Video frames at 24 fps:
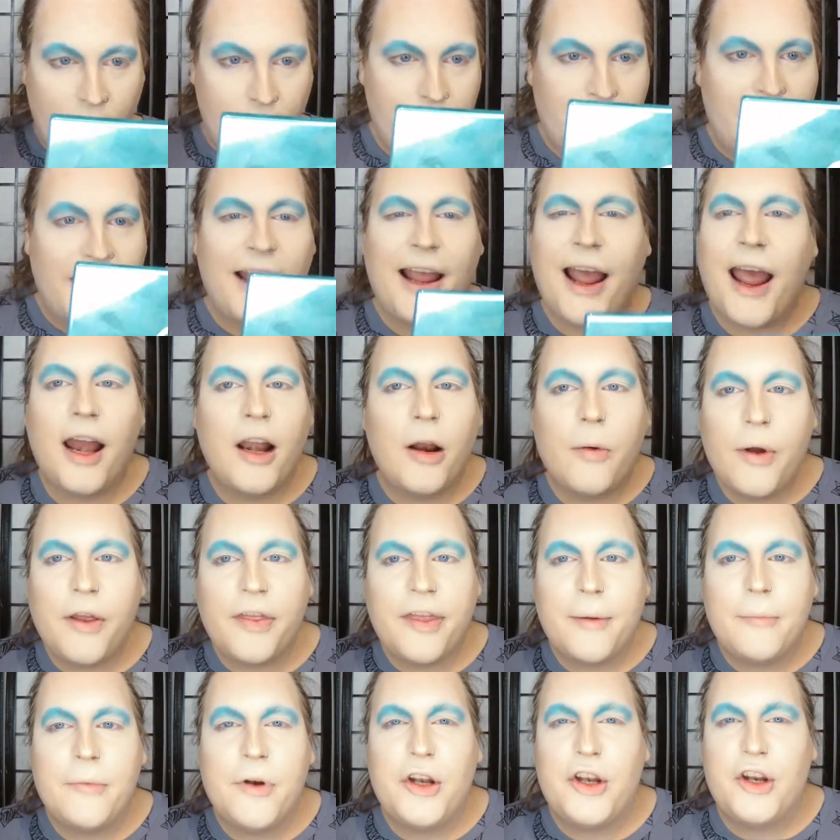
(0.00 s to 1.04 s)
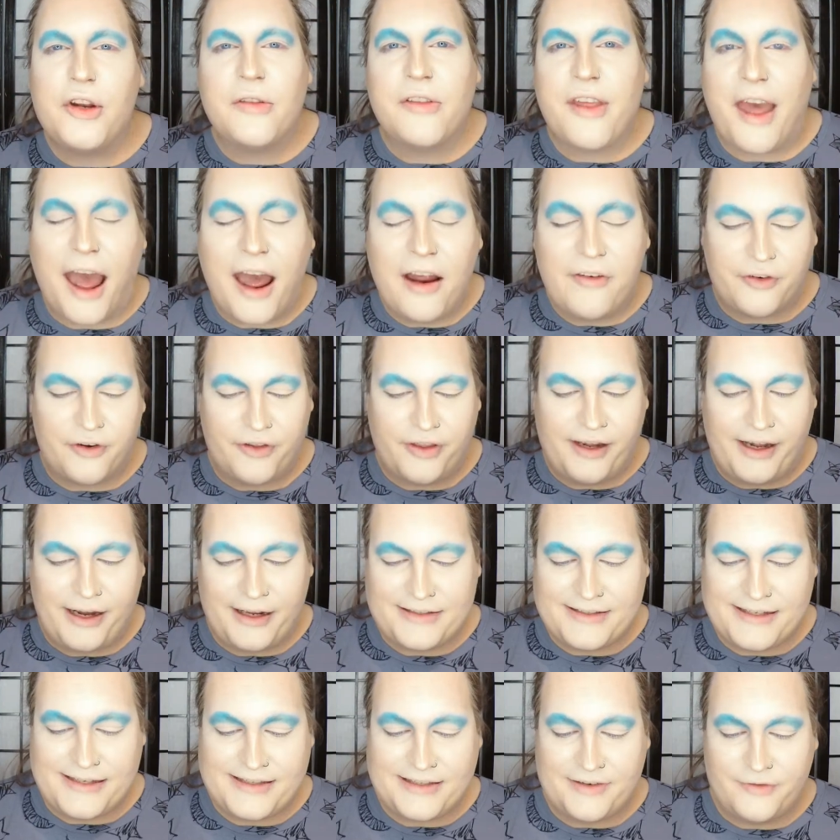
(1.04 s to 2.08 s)
But I kind of want them to do that for the
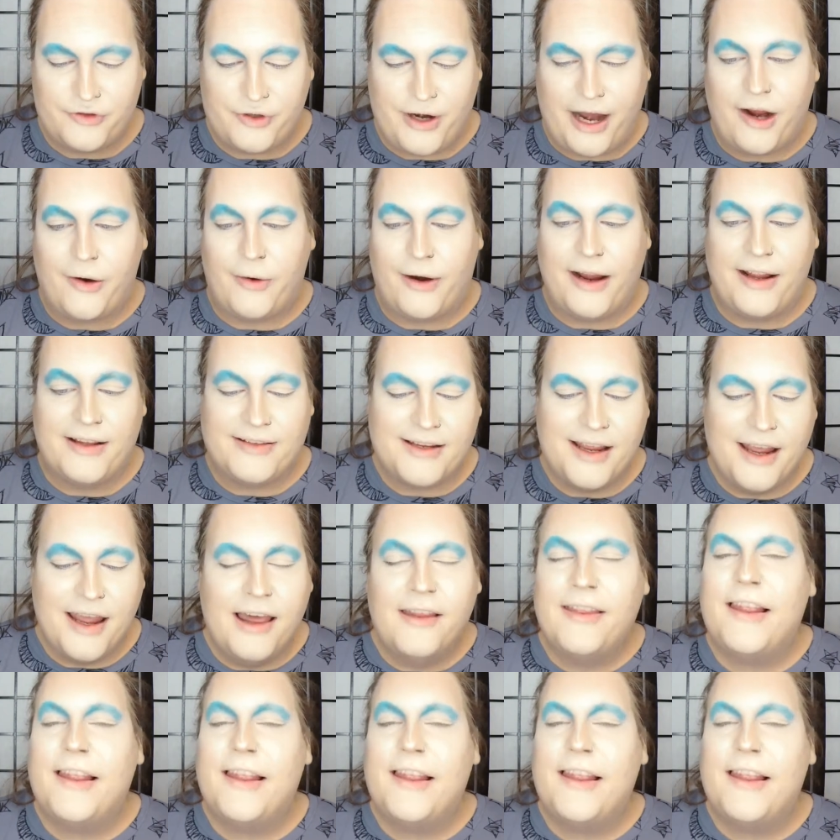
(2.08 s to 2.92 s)
next season of Drag Race.